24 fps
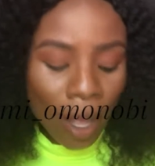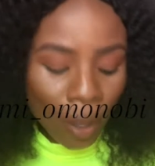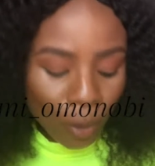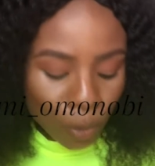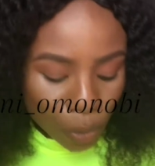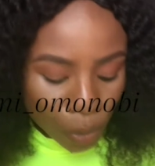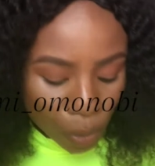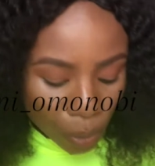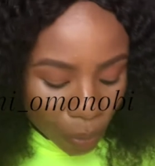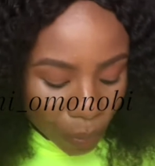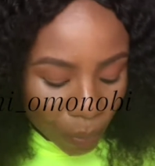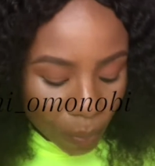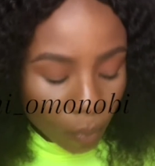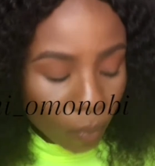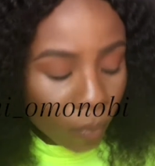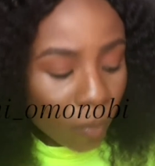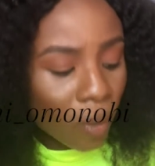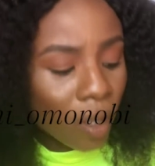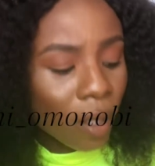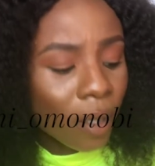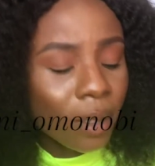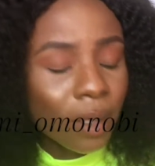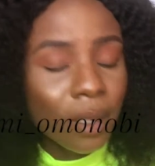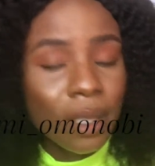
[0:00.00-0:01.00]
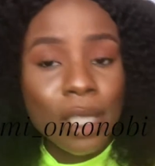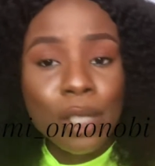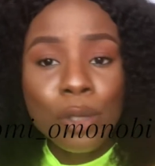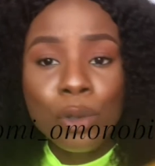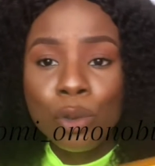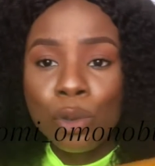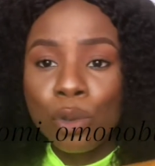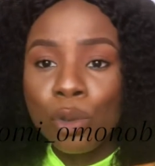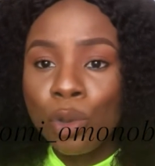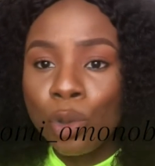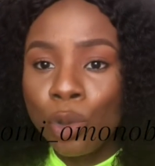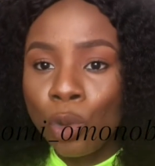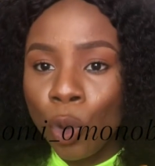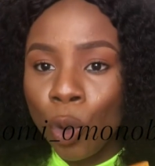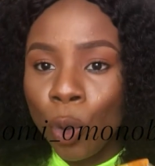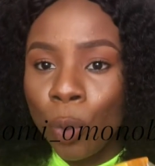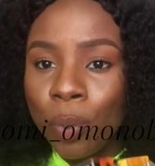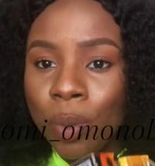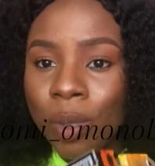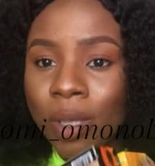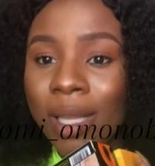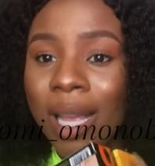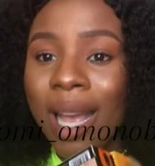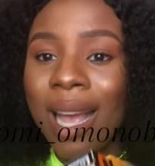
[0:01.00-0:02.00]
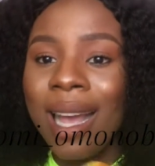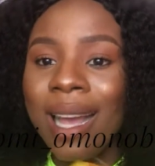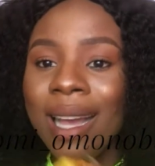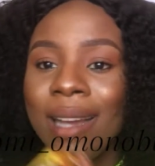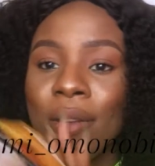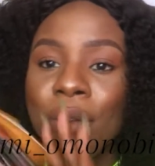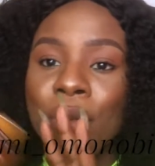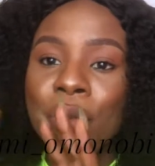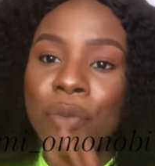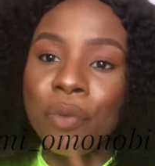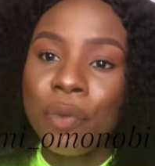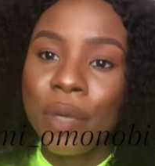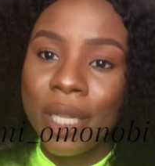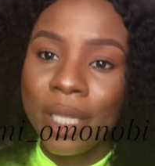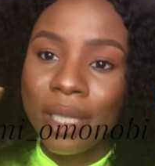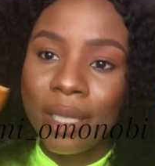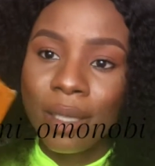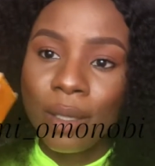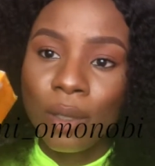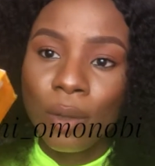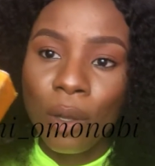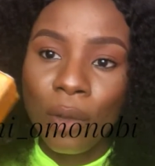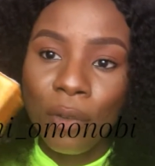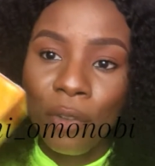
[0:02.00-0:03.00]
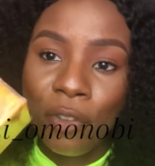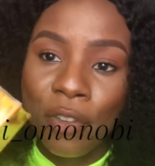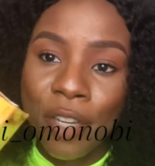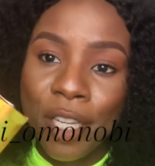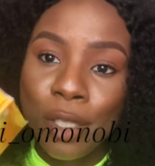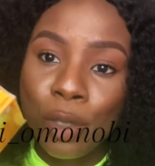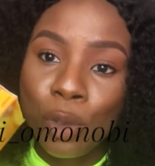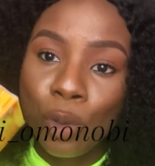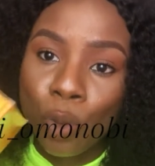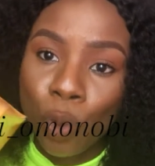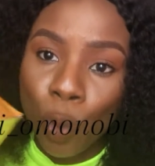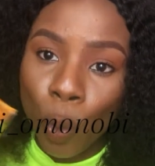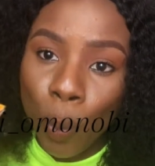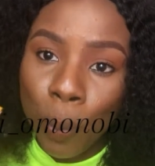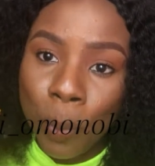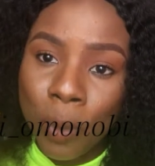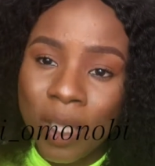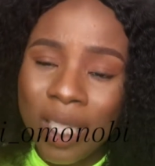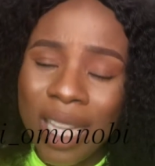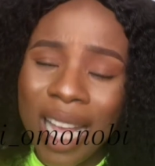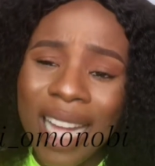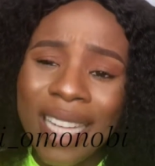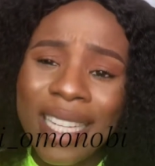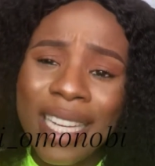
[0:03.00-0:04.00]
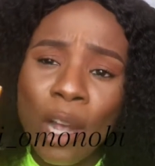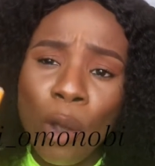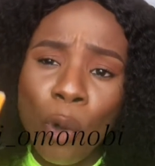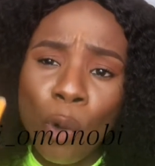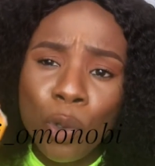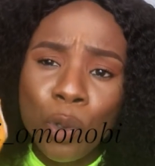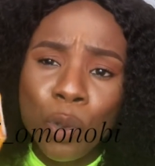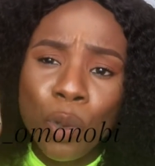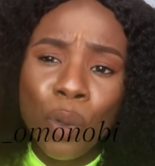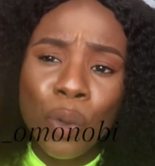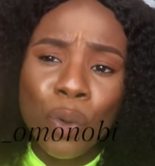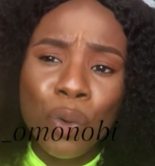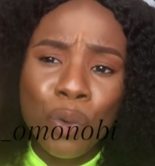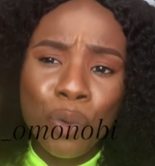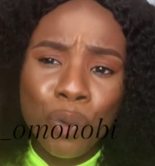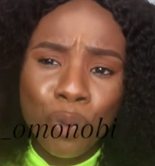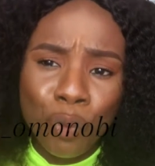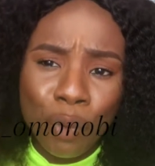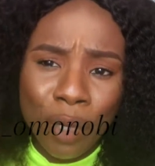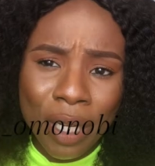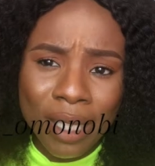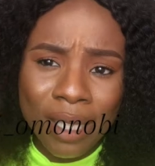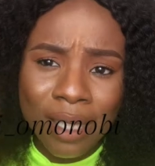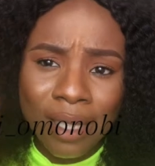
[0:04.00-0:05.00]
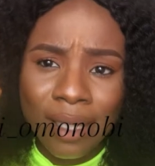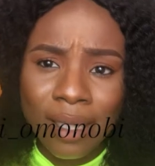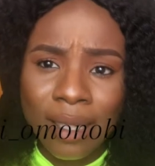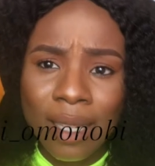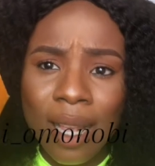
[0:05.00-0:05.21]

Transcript: So these two soaps are great face soaps and they are also great